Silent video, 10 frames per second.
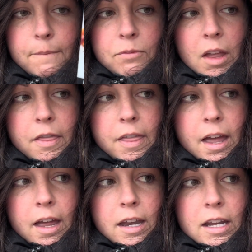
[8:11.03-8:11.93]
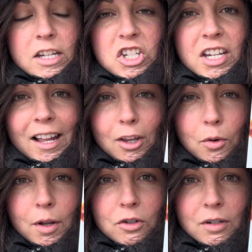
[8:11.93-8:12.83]
then it's yellow
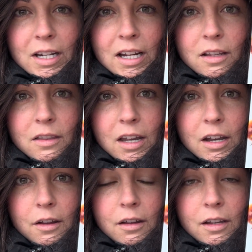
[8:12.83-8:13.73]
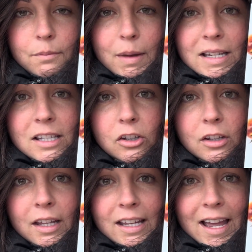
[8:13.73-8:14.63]
underneath and it makes it look
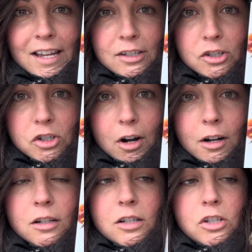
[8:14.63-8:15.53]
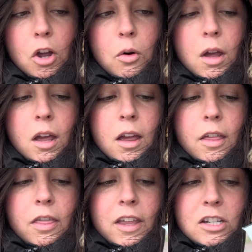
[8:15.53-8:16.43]
like it has a star. So
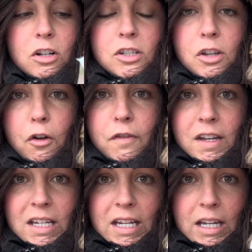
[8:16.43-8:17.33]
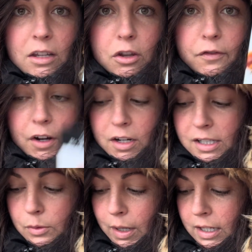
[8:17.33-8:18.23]
these are so fun to eat. They're very
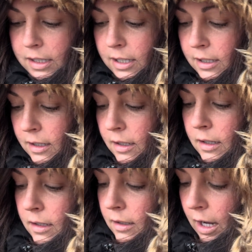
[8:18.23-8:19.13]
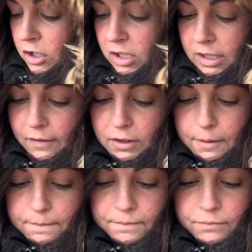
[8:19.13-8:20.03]
sweet. I just love them.